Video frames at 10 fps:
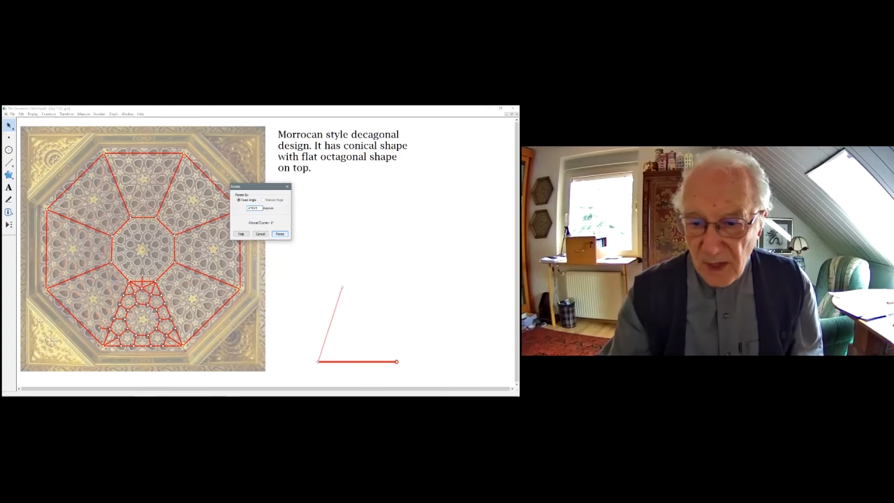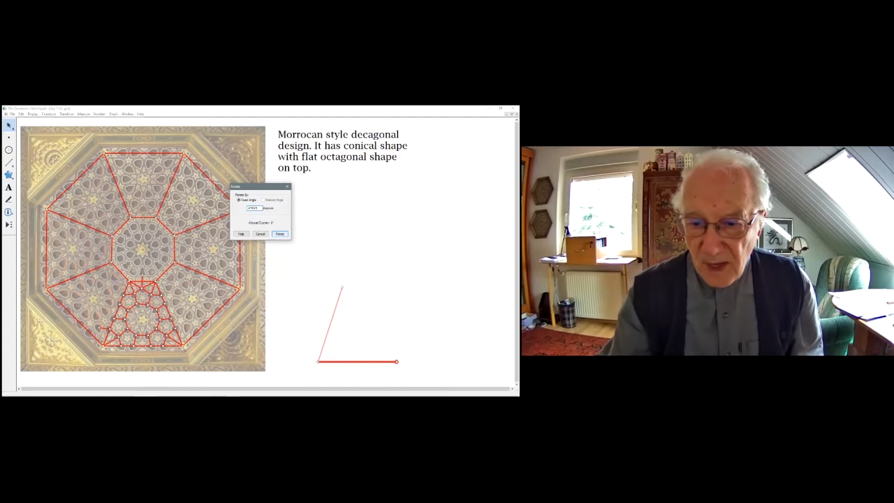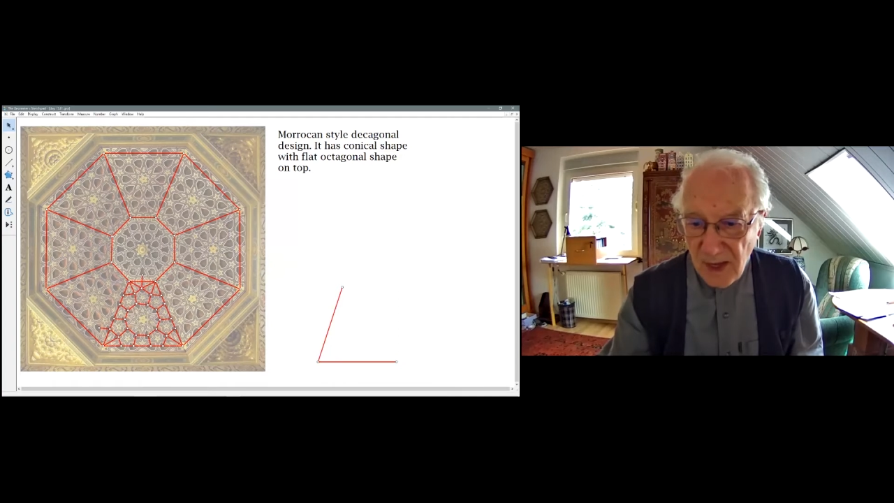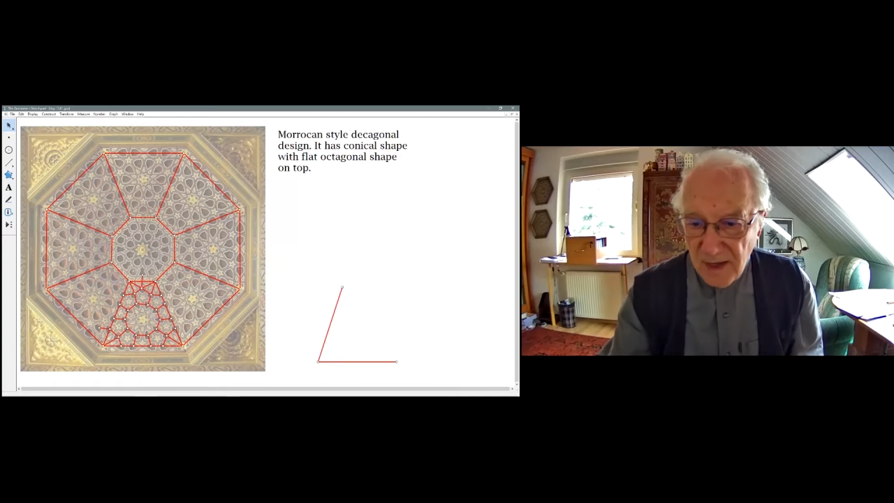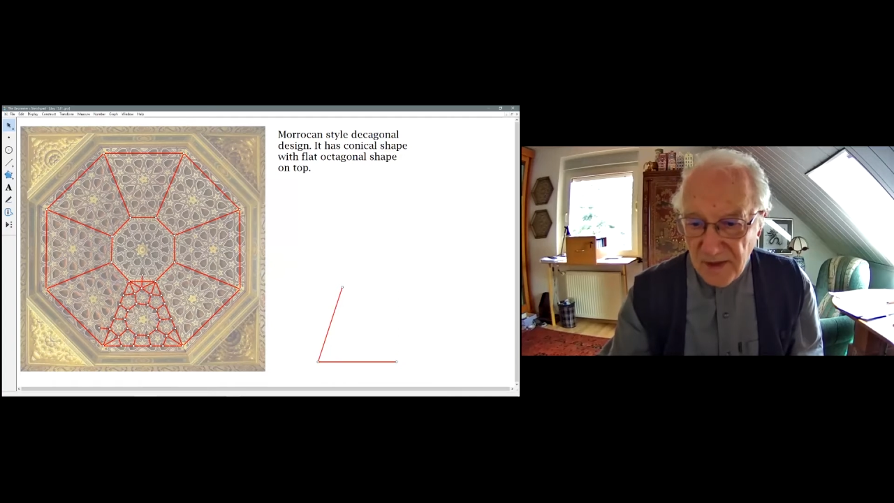
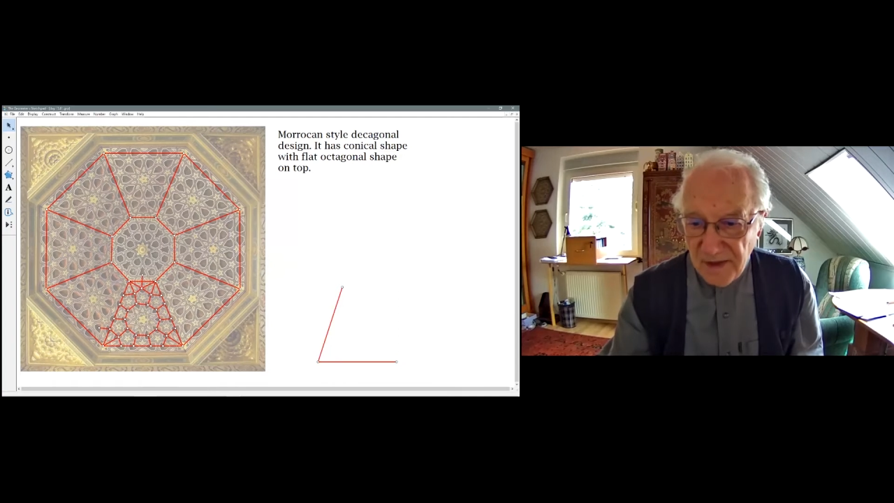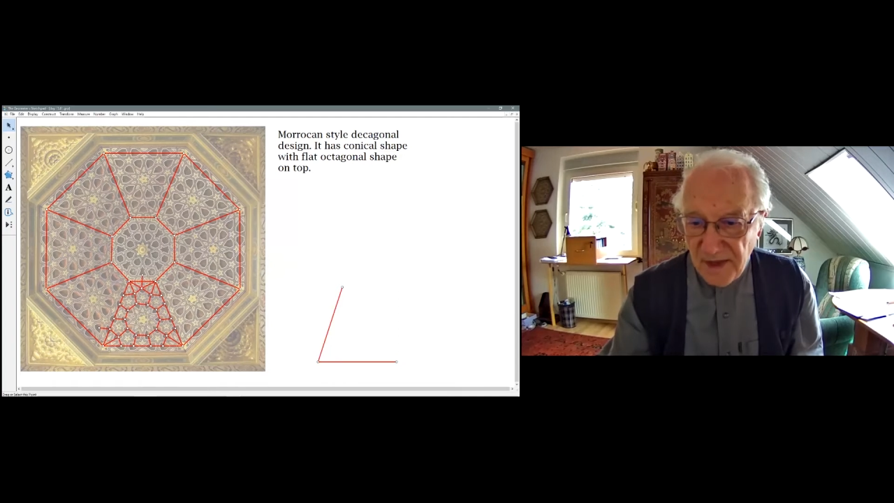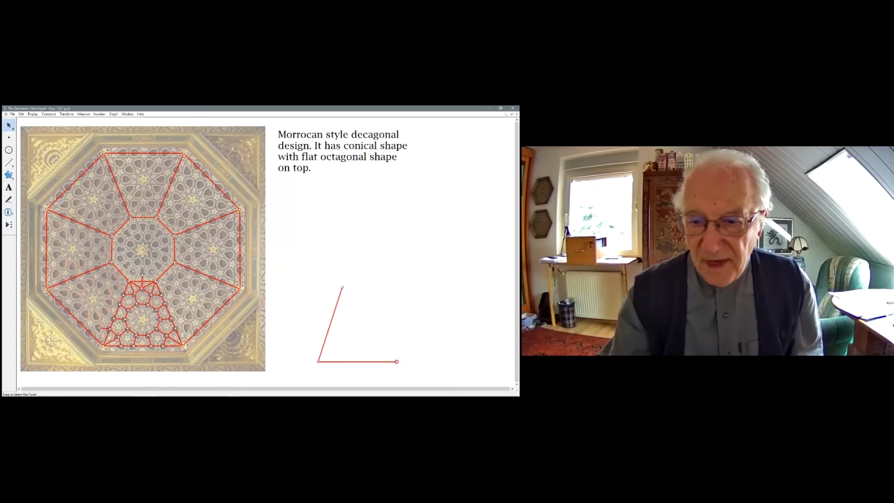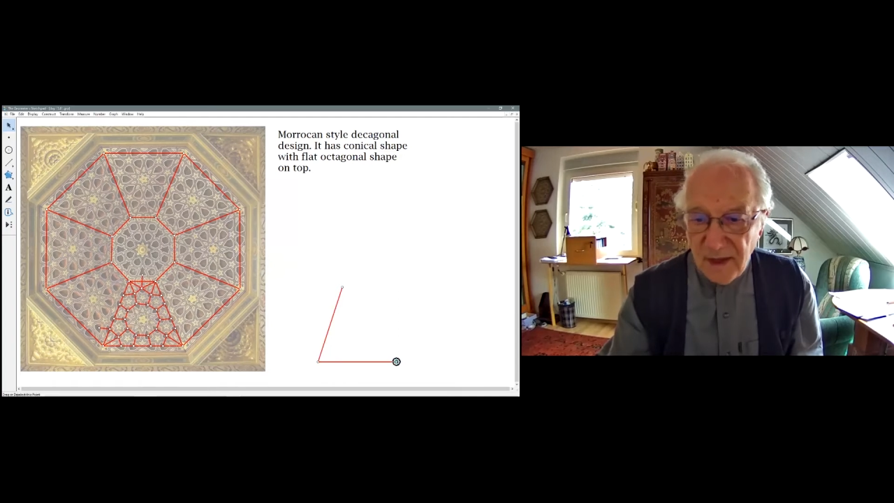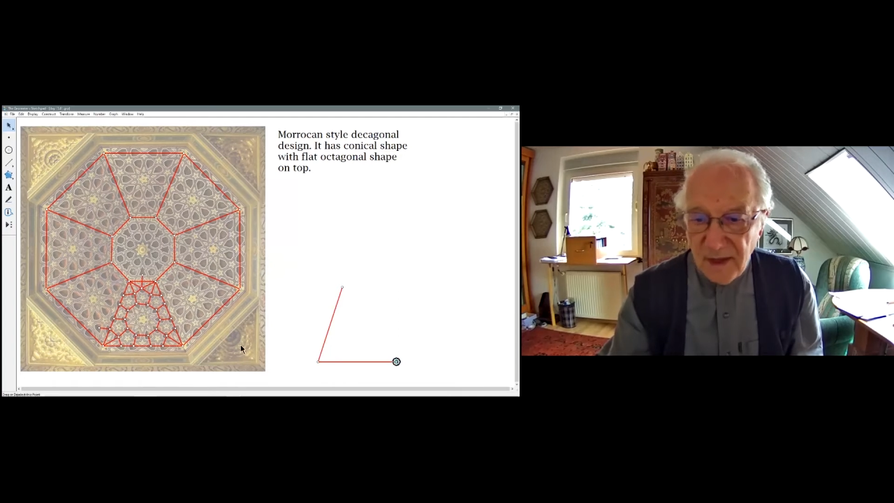and
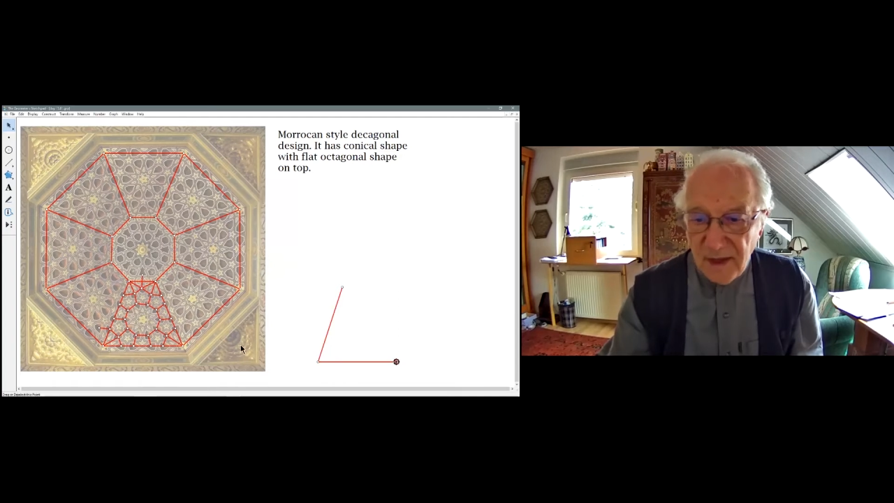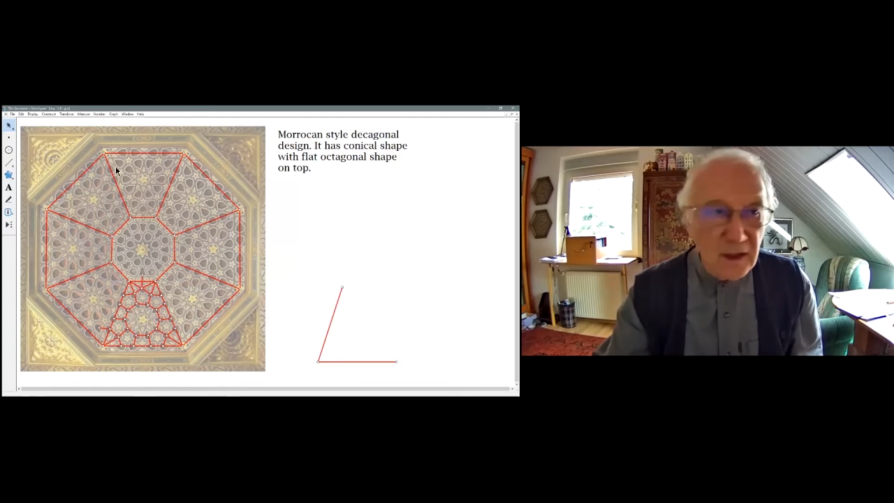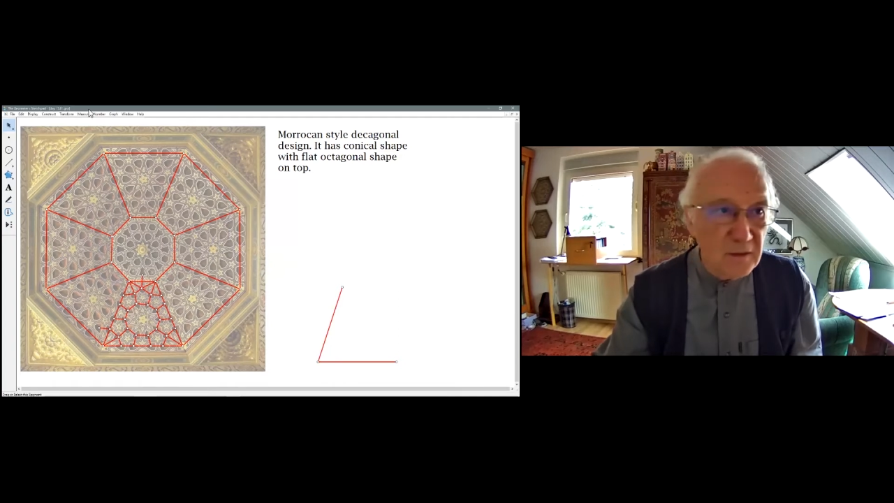then